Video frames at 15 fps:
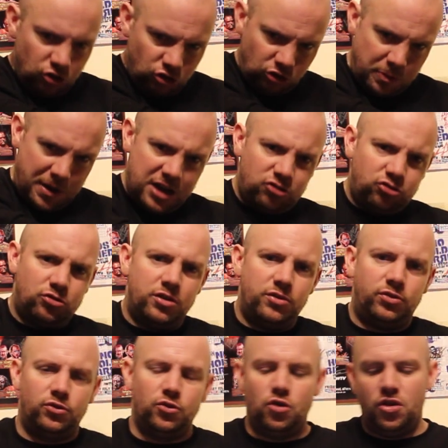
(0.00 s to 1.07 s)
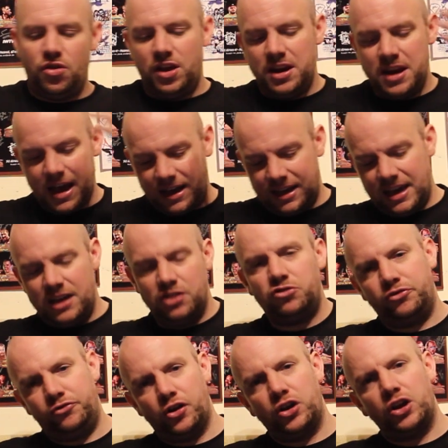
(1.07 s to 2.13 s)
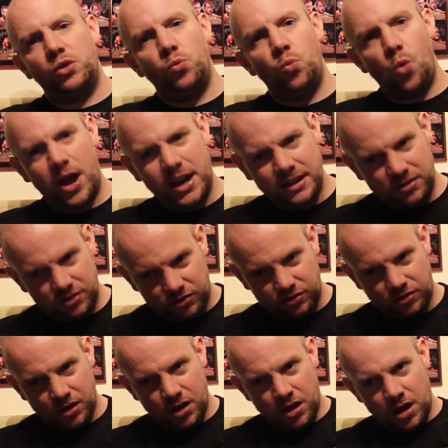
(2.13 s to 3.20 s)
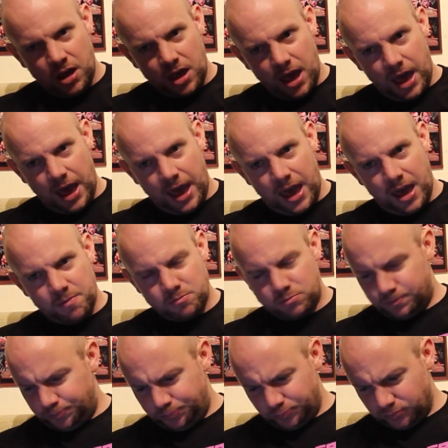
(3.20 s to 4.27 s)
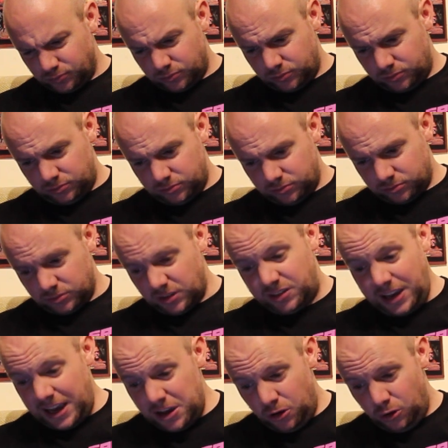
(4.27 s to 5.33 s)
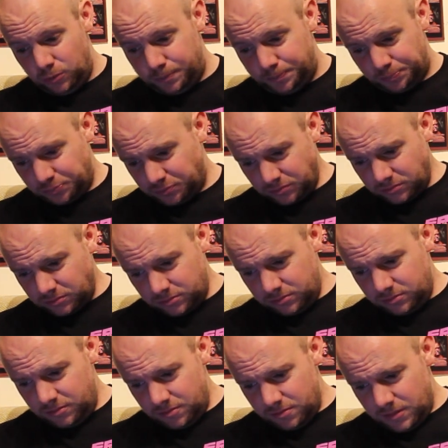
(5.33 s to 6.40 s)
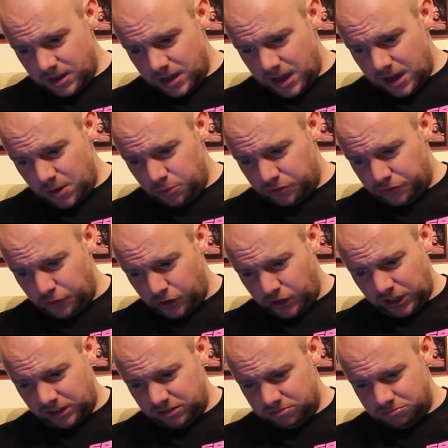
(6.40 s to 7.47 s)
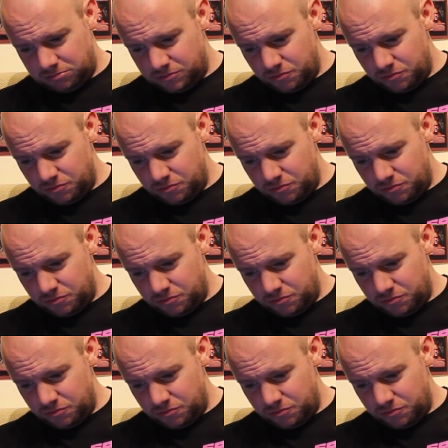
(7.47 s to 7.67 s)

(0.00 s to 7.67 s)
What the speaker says: smashed right through it. Then Nick Gage fucking wins. The title, it was fucking